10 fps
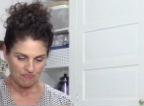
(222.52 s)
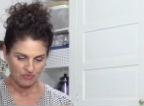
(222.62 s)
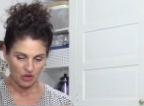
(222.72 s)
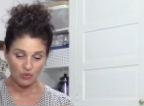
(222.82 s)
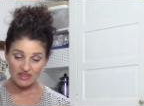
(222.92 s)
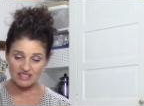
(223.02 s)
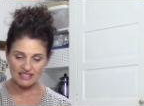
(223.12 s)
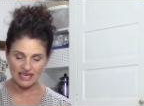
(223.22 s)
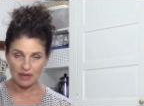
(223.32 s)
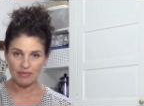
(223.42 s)
with the
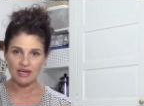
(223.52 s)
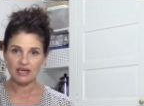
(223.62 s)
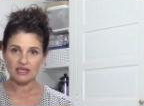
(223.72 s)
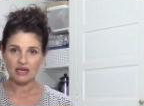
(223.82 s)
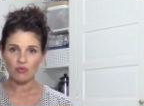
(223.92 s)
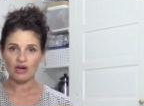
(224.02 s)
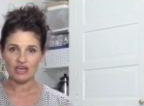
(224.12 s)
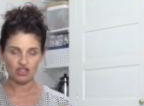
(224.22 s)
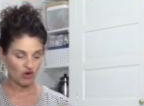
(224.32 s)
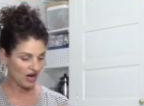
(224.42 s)
salmon, what I
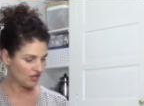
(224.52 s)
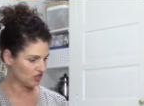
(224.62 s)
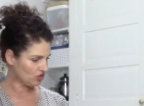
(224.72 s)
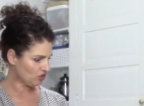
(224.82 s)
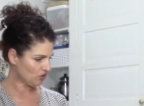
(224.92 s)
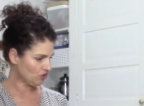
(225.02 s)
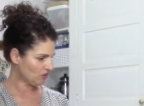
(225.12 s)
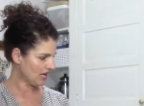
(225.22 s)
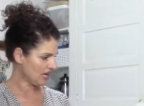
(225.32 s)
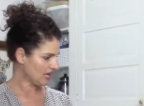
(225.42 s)
try to do
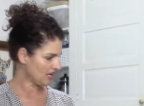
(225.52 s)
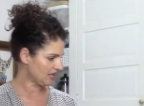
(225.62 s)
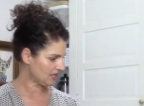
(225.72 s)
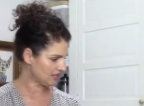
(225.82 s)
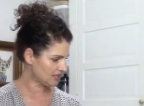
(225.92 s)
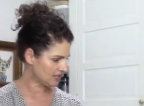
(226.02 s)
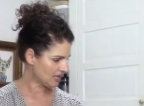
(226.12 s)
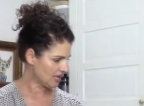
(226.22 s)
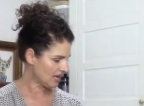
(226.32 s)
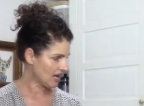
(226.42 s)
is
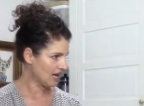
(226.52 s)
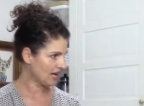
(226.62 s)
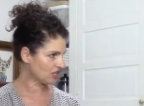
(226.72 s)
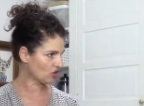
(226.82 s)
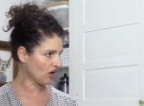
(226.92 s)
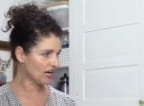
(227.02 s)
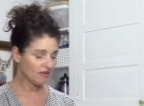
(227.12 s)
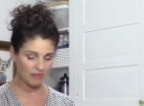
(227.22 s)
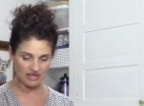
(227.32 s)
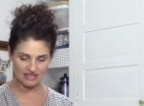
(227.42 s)
I try to
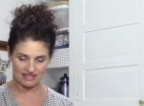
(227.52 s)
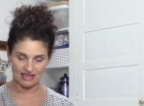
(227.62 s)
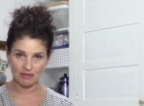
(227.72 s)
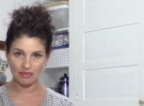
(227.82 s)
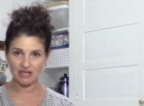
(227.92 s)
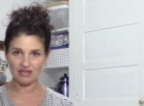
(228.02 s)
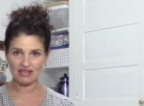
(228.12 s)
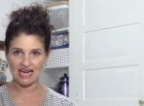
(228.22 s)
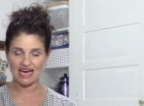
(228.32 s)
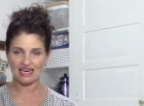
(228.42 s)
pick a salmon
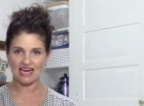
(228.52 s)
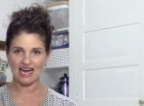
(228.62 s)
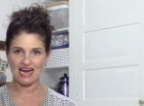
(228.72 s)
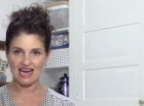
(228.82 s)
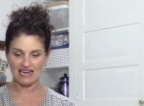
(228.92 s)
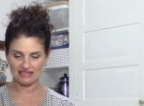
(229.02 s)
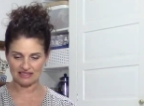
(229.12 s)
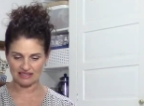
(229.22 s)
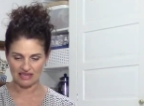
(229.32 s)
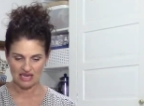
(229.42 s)
that
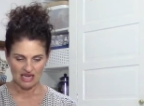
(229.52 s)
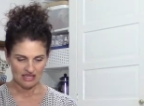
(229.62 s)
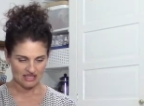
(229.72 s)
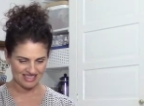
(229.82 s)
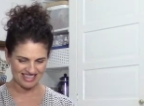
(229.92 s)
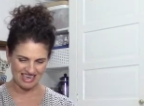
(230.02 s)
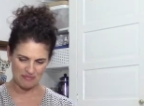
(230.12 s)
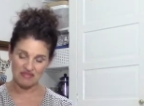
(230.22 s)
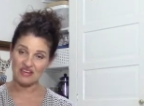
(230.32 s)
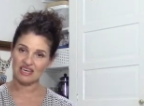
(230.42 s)
has the same
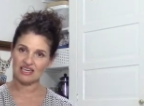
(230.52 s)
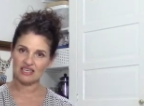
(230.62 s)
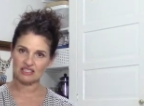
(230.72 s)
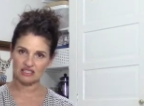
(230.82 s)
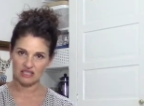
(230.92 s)
thickness